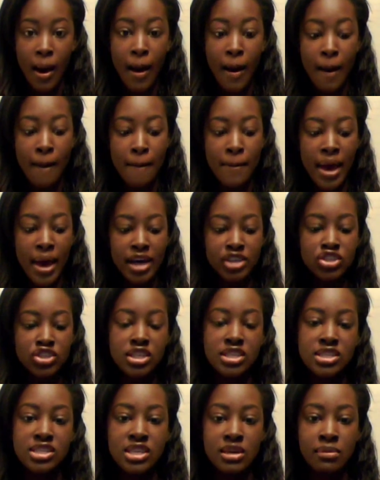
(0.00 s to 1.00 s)
As you
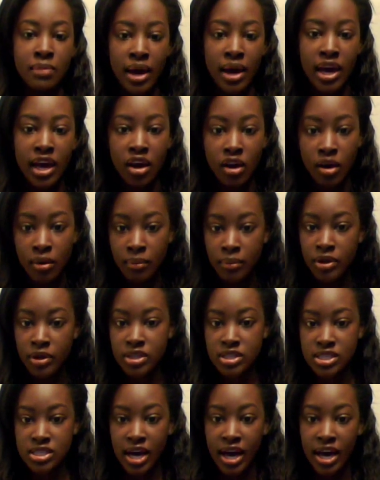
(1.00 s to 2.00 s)
can see, my hair on
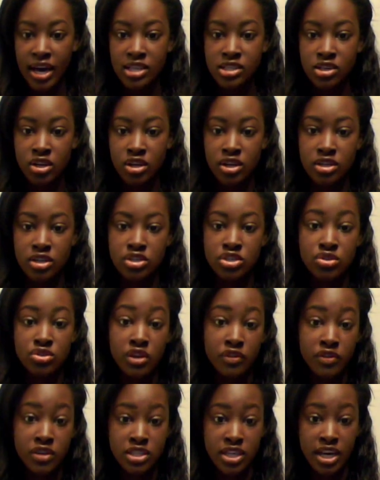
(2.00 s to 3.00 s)
both sides are 2
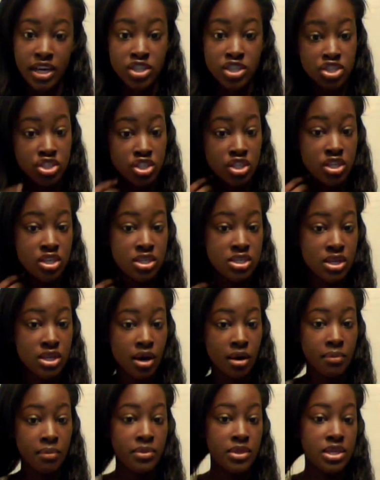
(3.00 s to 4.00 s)
different textures.
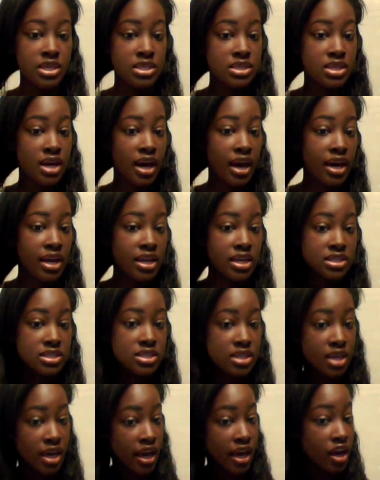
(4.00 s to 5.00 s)
This side
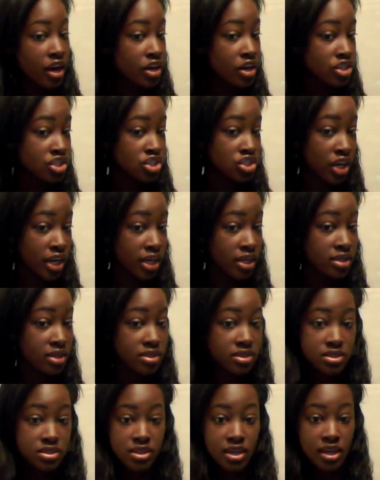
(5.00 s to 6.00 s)
is the hair
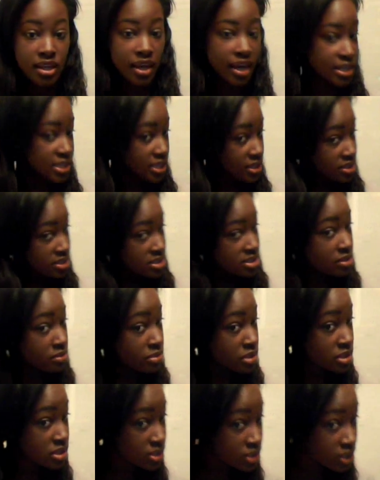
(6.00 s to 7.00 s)
straightened, and like I said, this is a
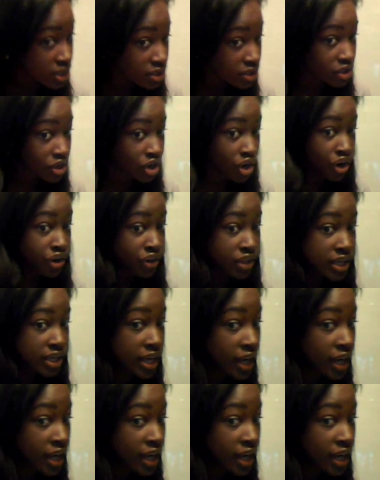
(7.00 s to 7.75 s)
Brazilian curly